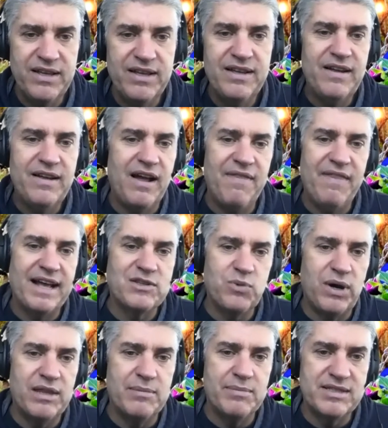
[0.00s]
And that's
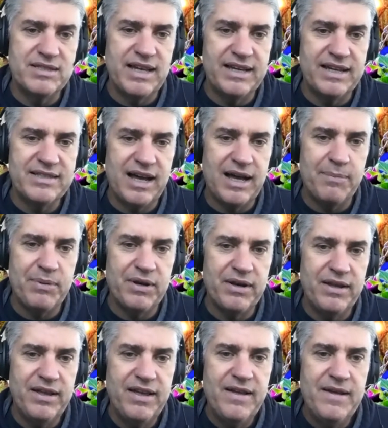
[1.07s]
why the mistakes happen.
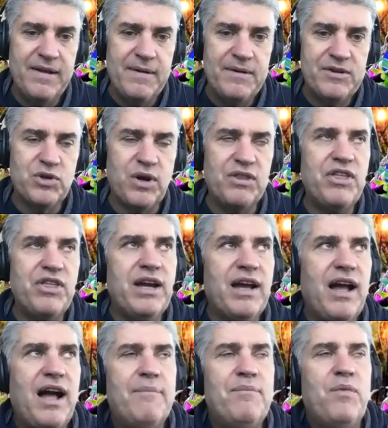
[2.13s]
So I think
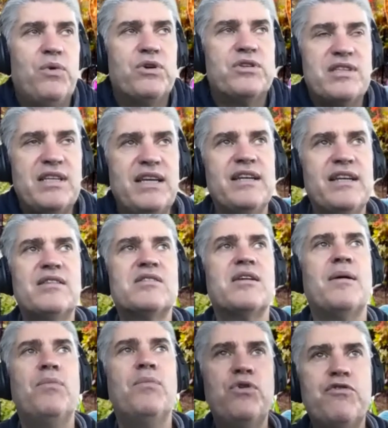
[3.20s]
we're seeing
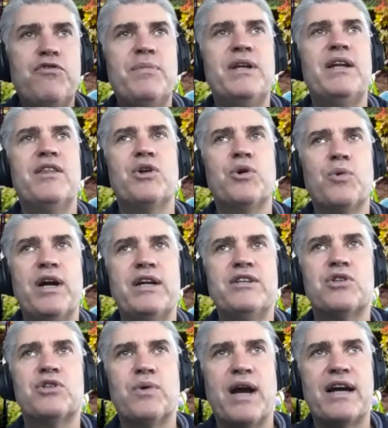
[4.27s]
some movement in the right
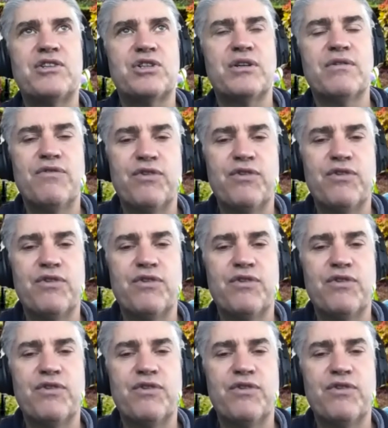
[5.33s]
direction for the